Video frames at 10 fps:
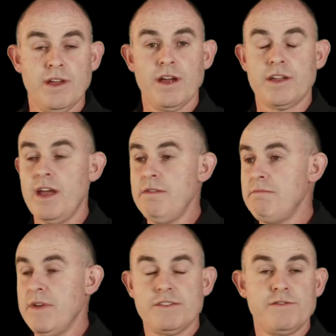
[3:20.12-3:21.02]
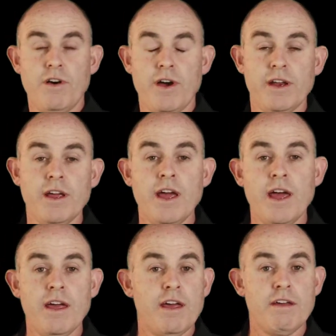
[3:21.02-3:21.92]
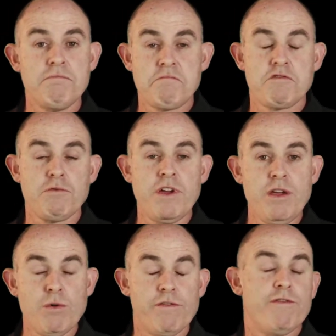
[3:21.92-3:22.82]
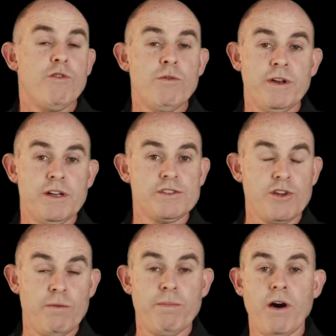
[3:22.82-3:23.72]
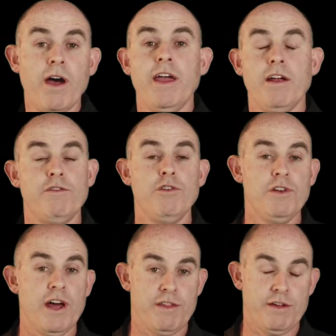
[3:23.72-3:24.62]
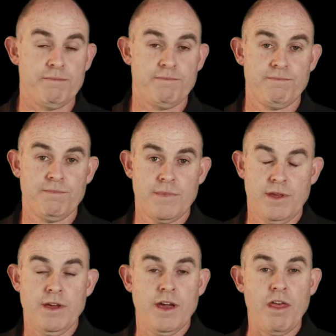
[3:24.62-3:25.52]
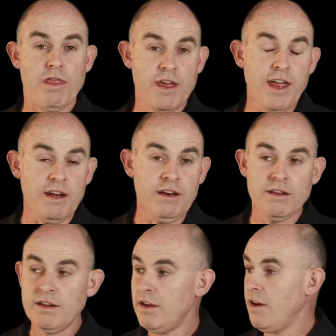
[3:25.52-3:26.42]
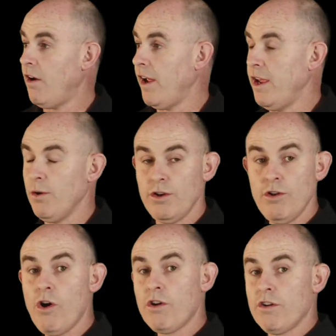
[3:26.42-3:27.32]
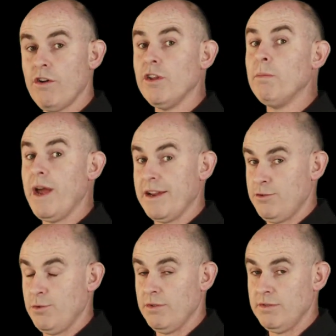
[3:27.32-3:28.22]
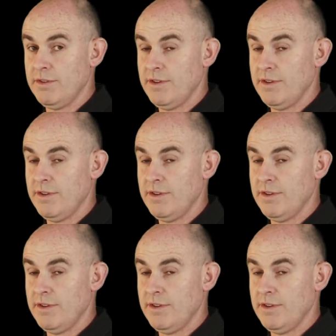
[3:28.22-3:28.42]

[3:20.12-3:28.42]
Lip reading: Okay, that's fine. 3 or 4 minutes go by and I've heard nothing. And then I hear a knock on the back door.